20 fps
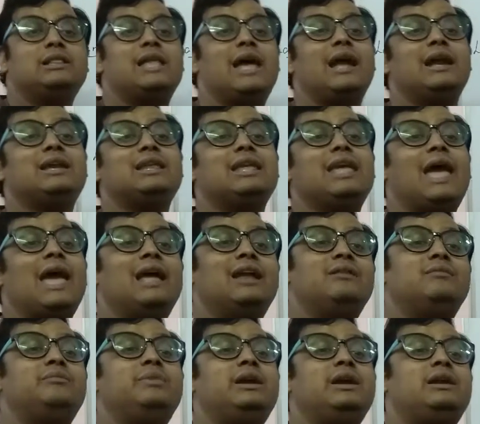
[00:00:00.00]
that
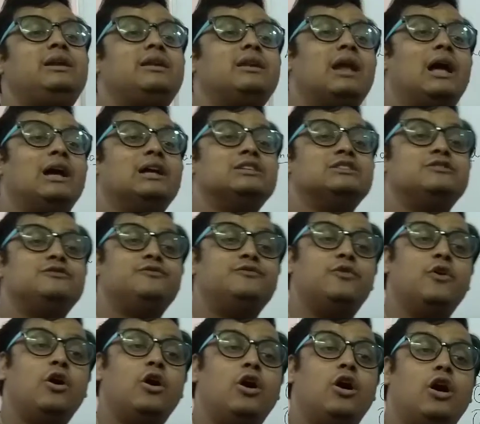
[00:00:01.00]
can be
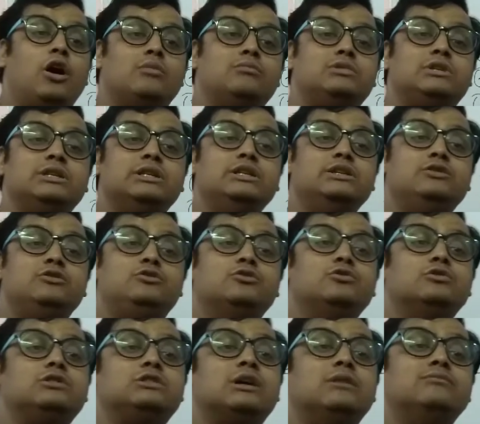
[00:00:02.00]
transformed
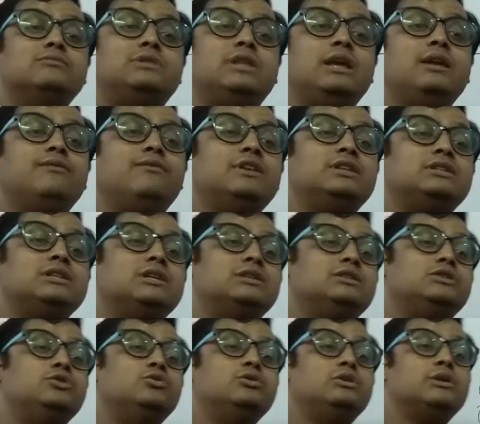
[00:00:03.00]
into something which is